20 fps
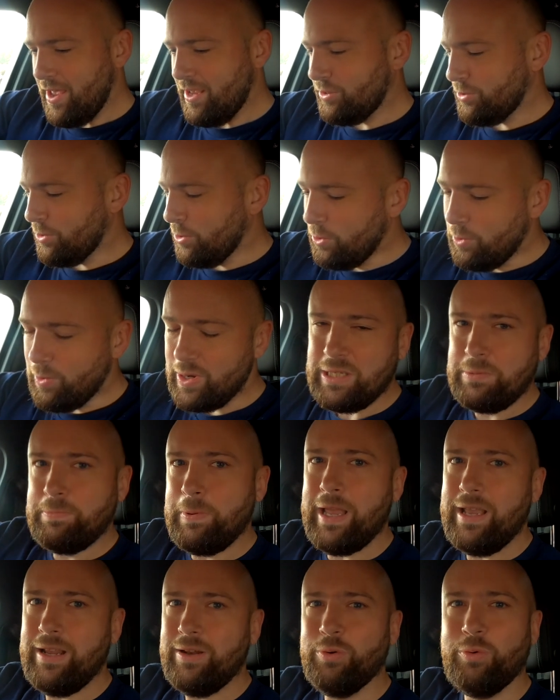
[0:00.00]
It's always
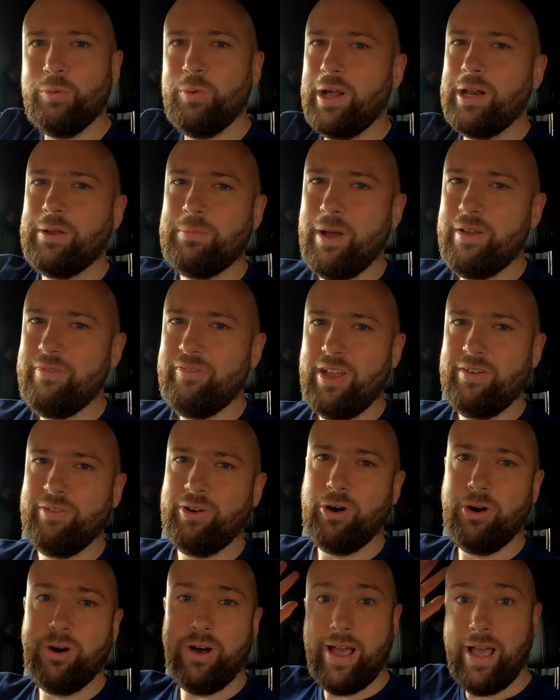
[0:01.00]
been one of my
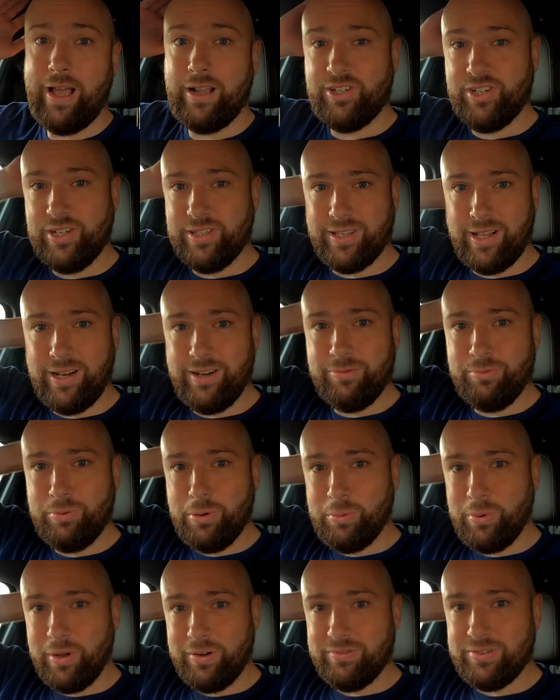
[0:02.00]
favourite hot hatches. I lived
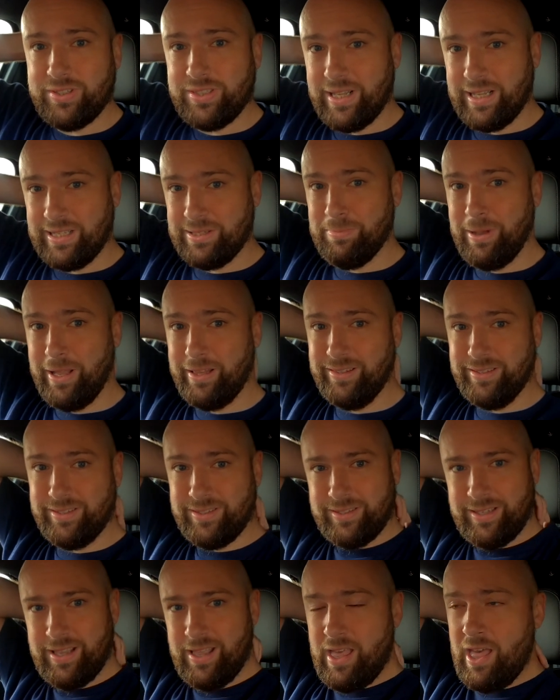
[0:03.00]
with one for 6
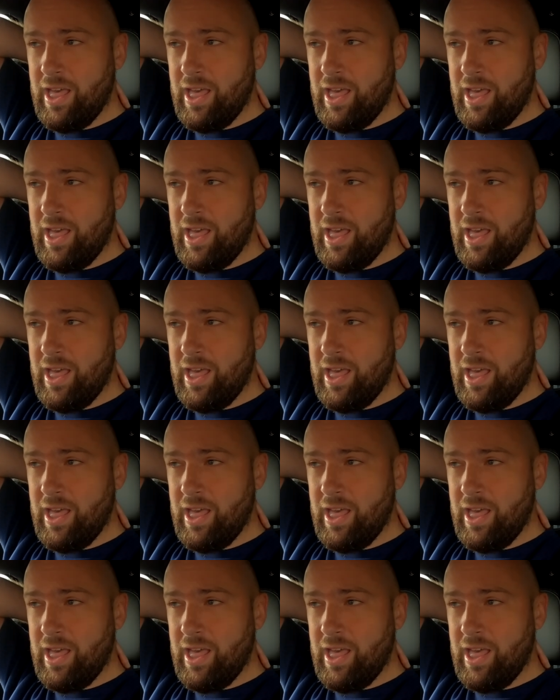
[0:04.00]
months.